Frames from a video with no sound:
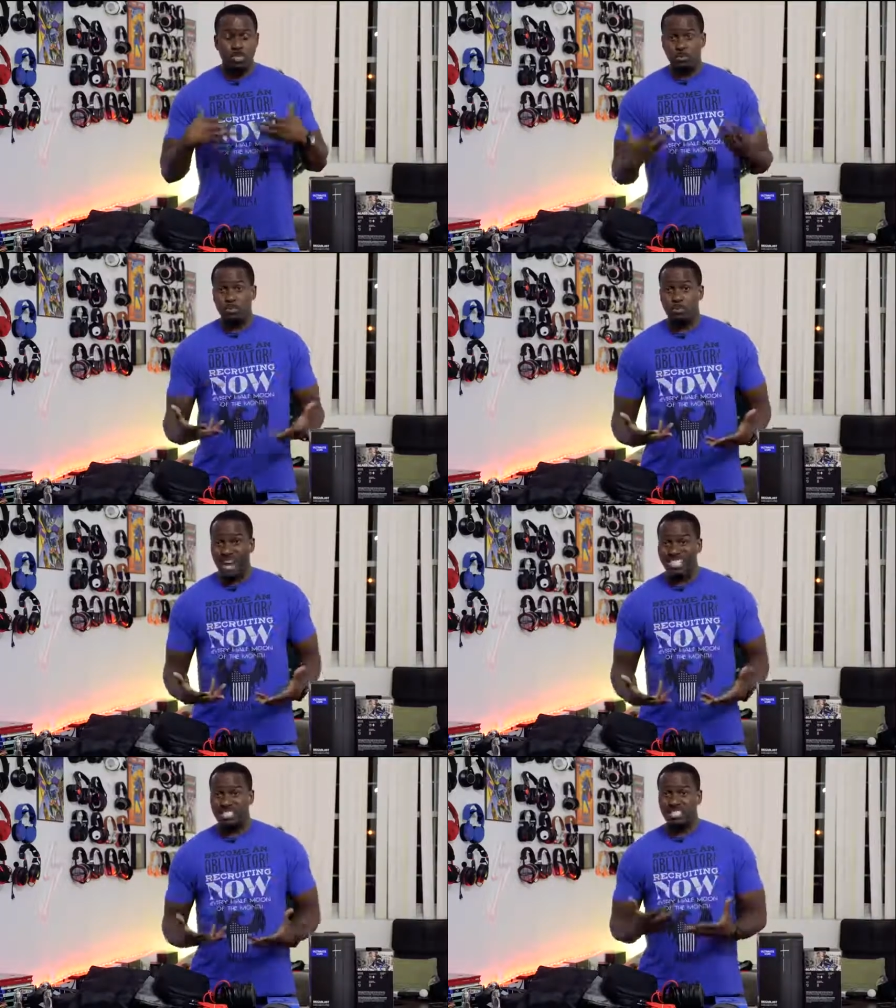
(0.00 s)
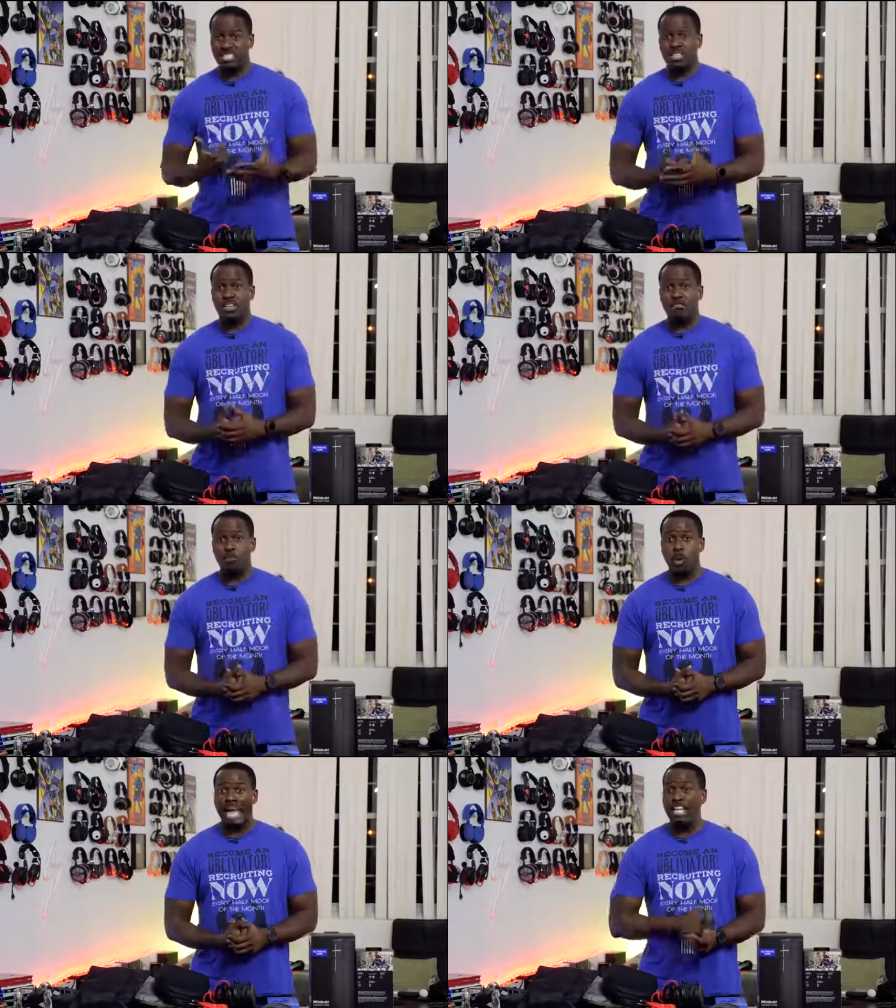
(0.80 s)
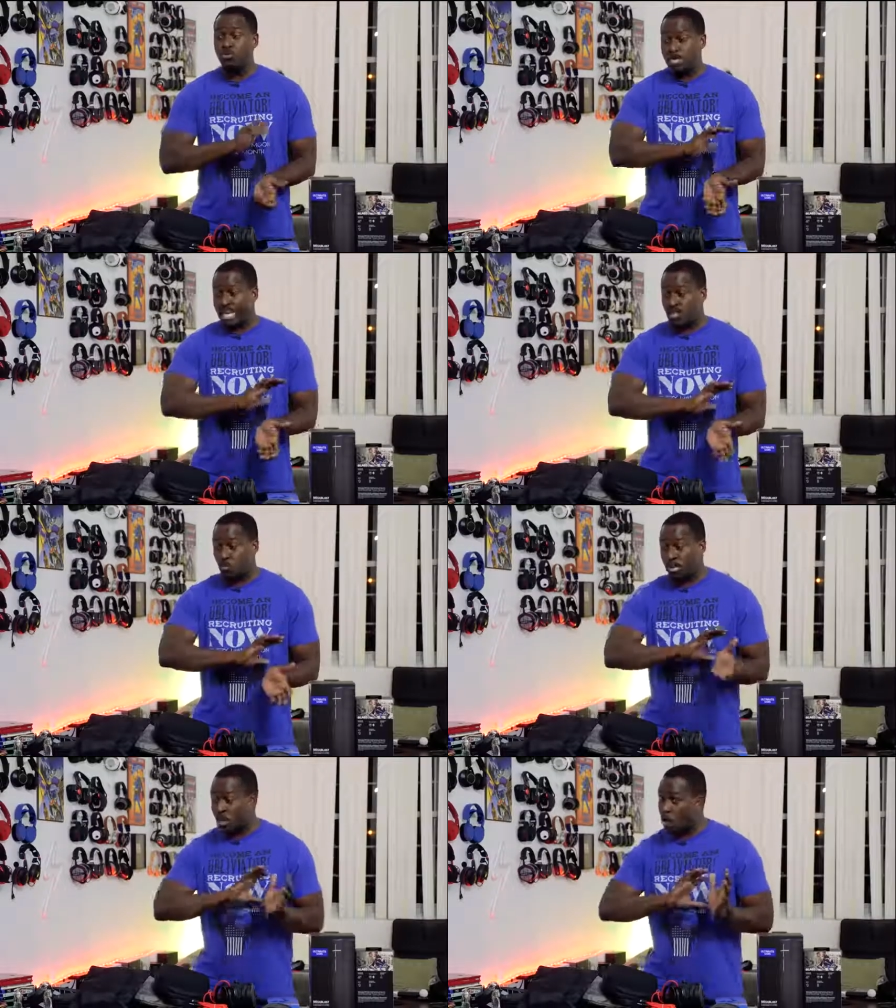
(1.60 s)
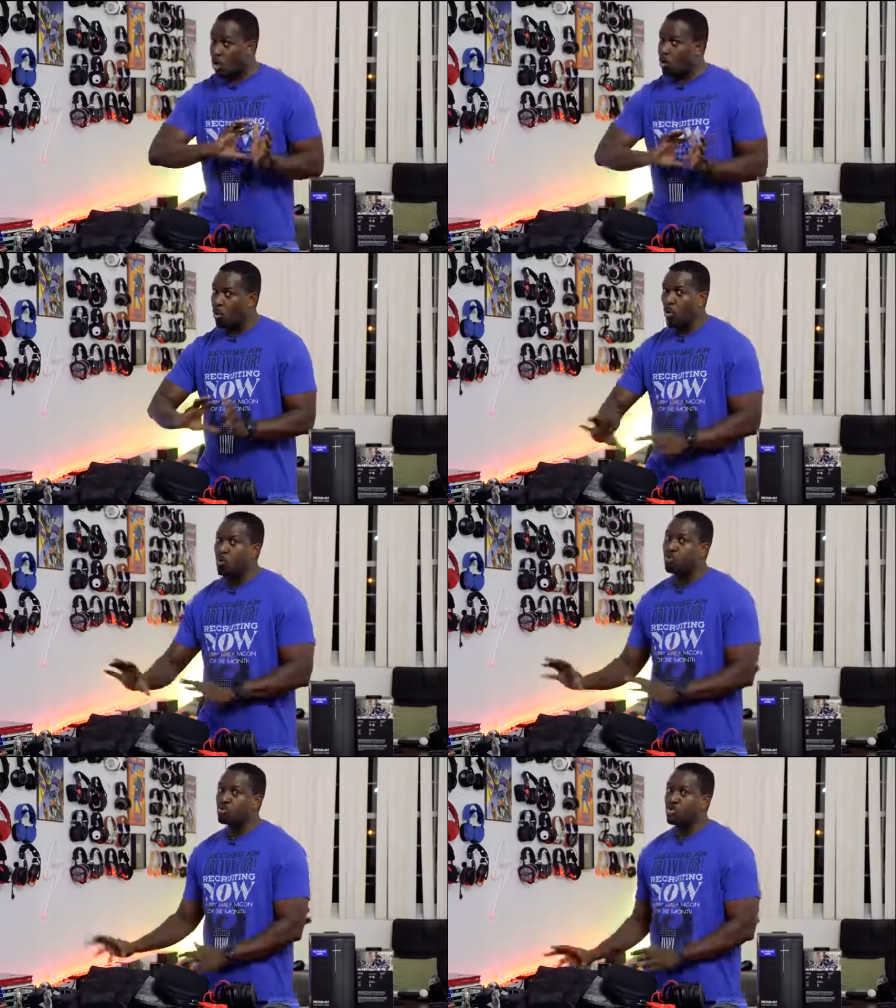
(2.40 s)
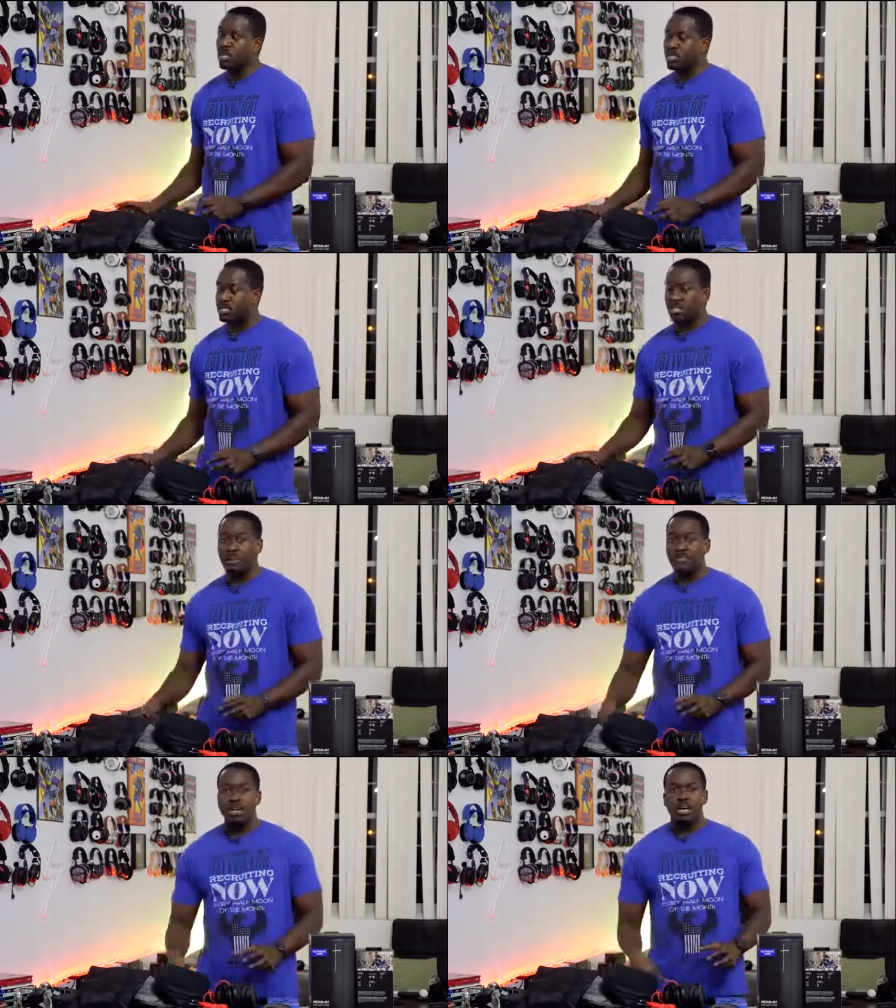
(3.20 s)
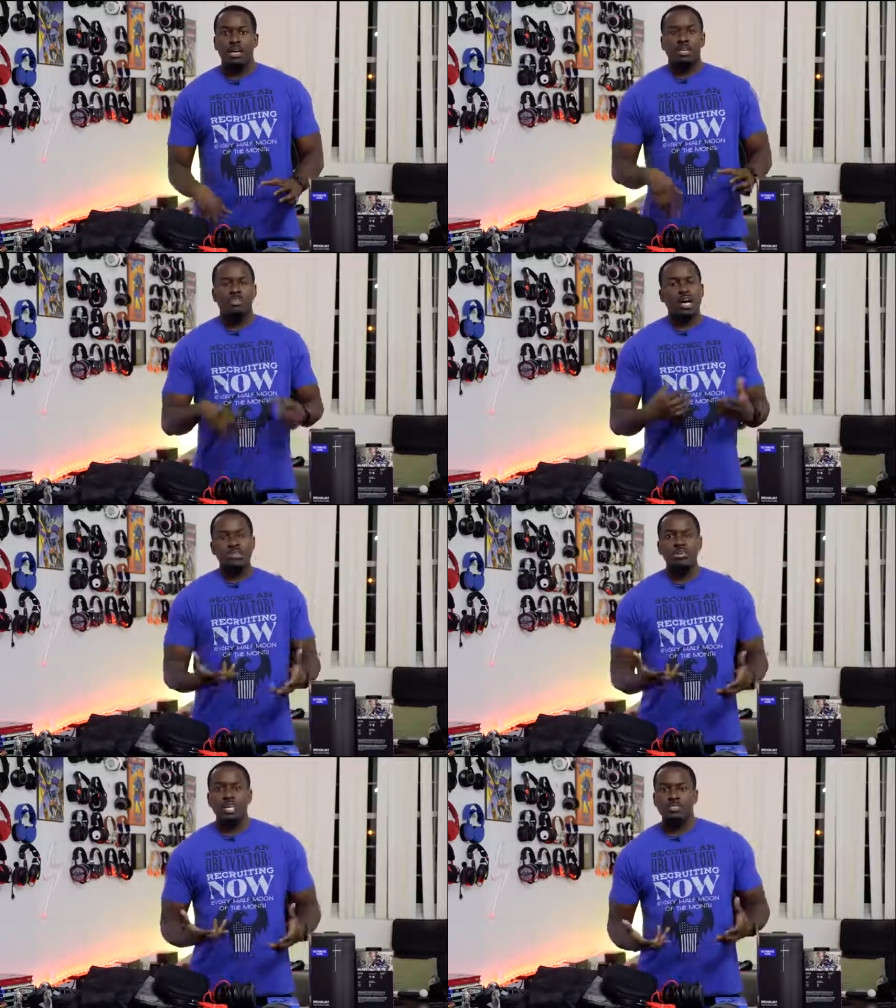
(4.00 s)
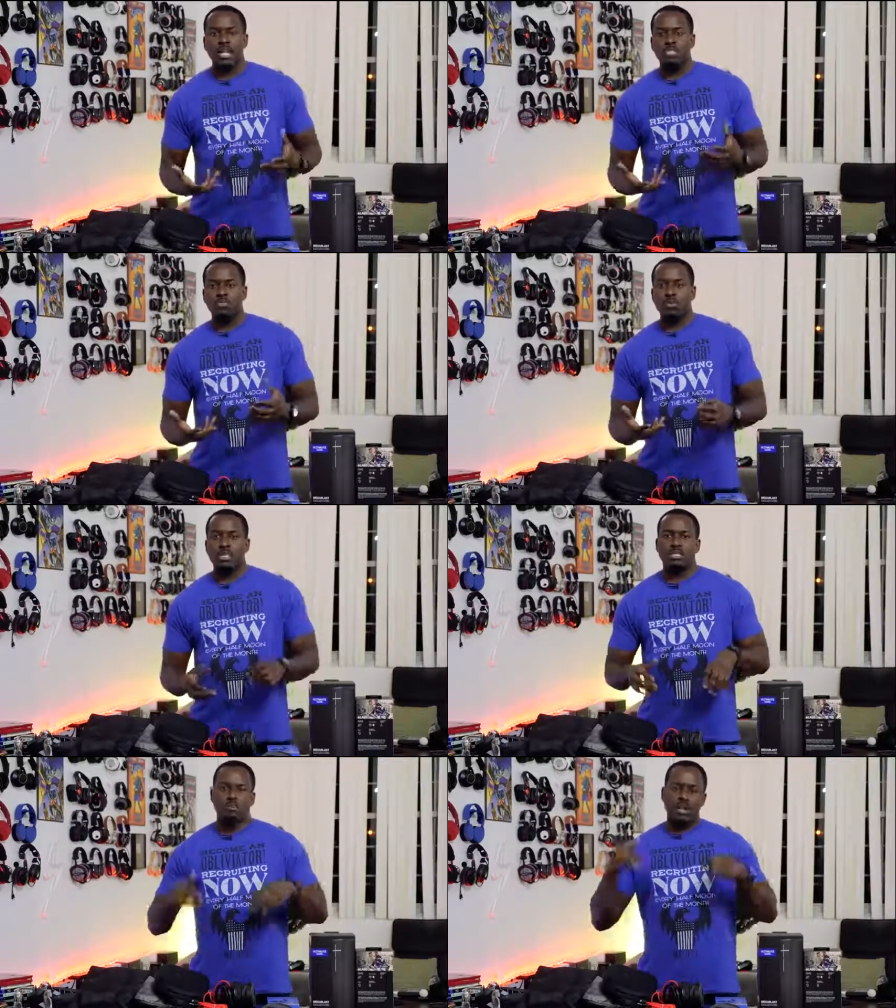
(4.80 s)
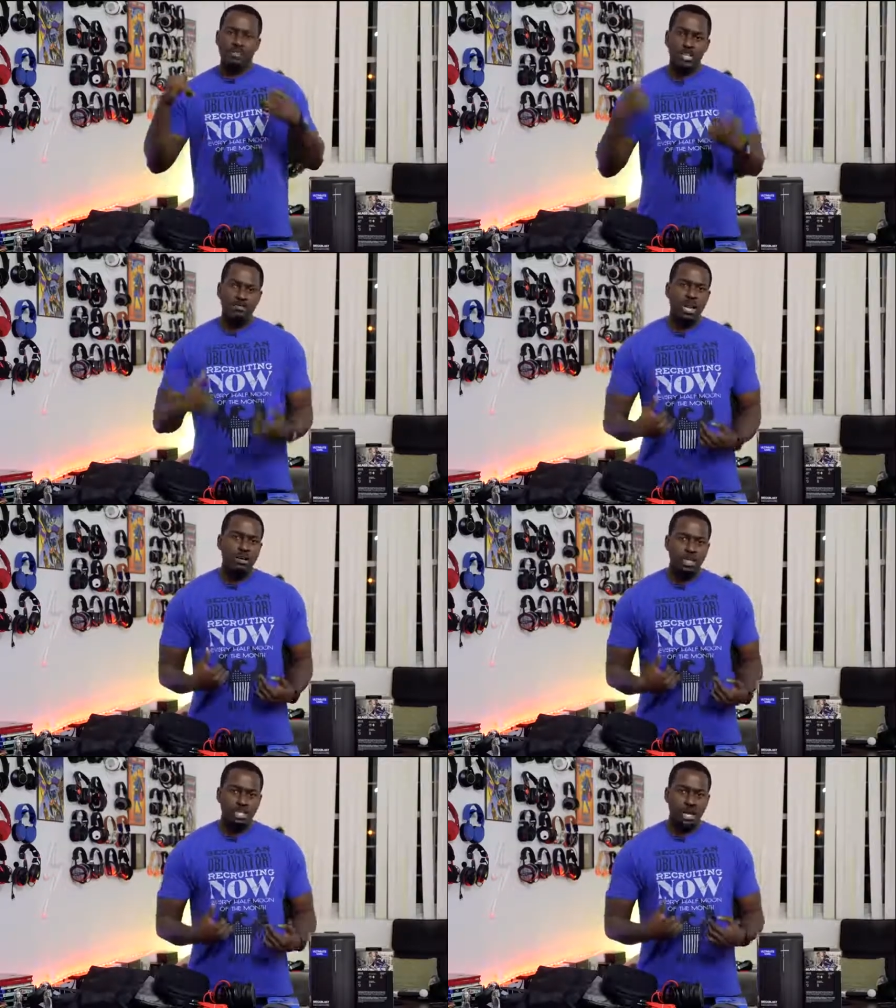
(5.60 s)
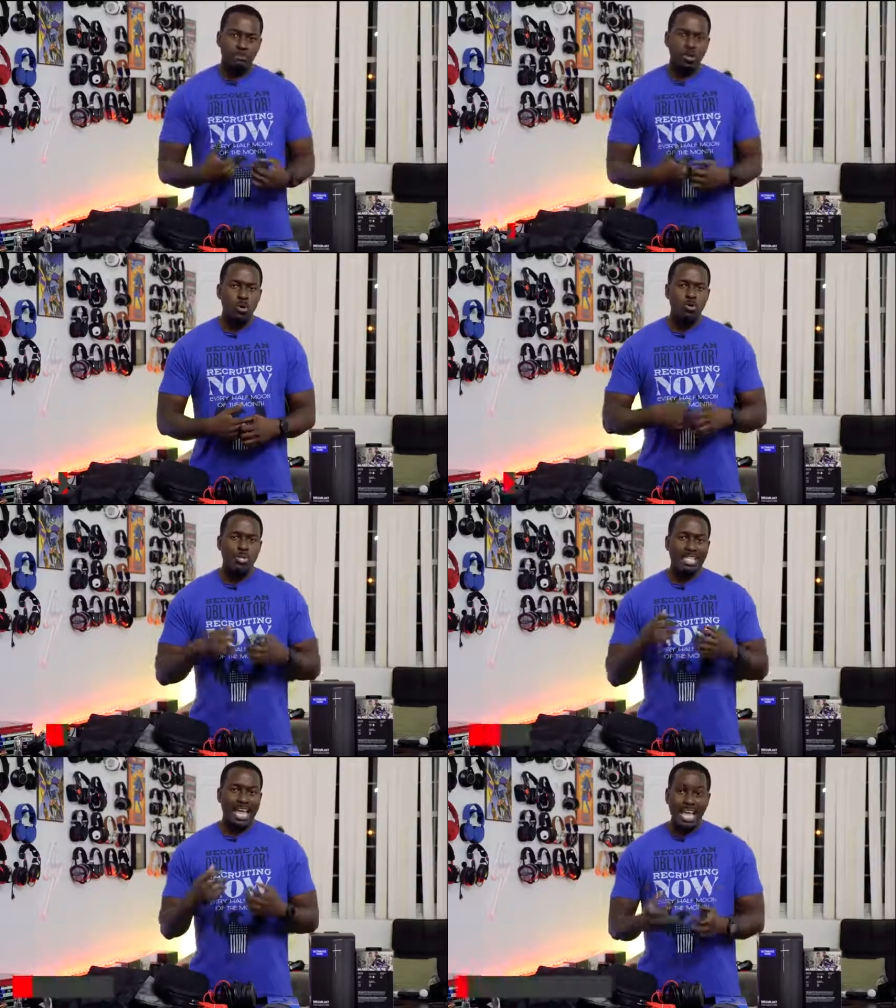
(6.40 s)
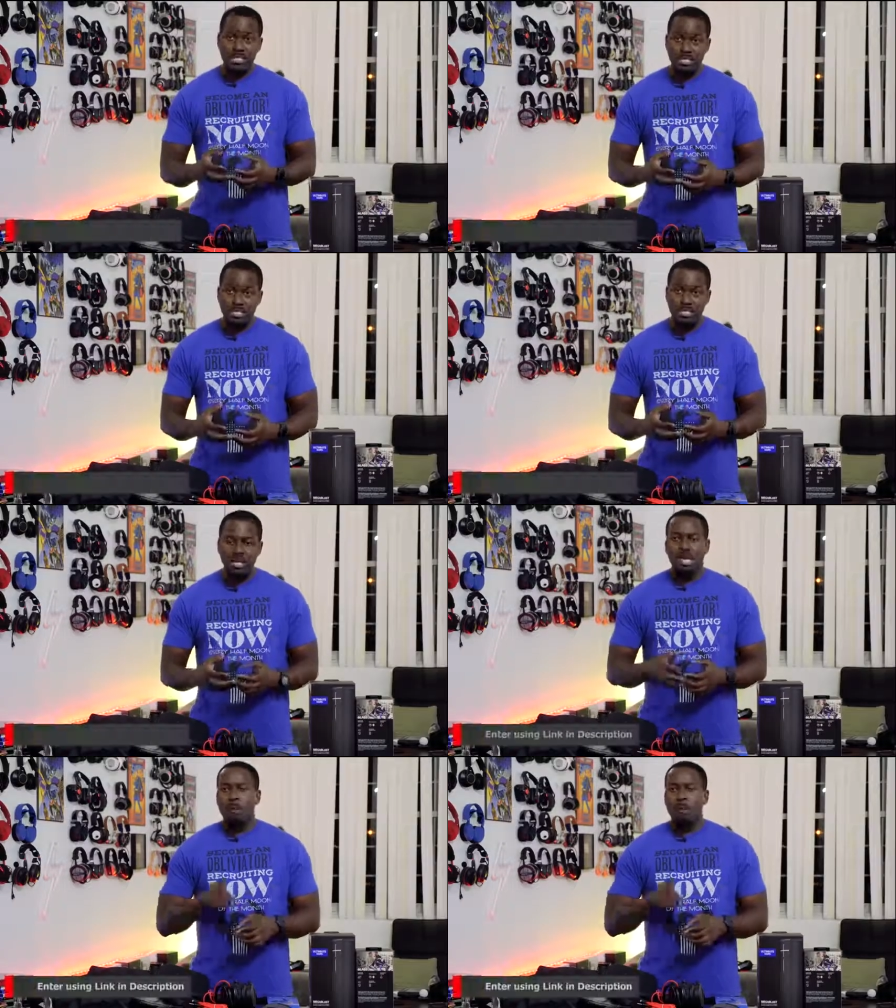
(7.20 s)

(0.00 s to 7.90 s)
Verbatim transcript: with some of the prizes in this giveaway and you get to win a whole ton of stuff. So how do you get to enter to win? We have a Gleam IO link down below, you can enter.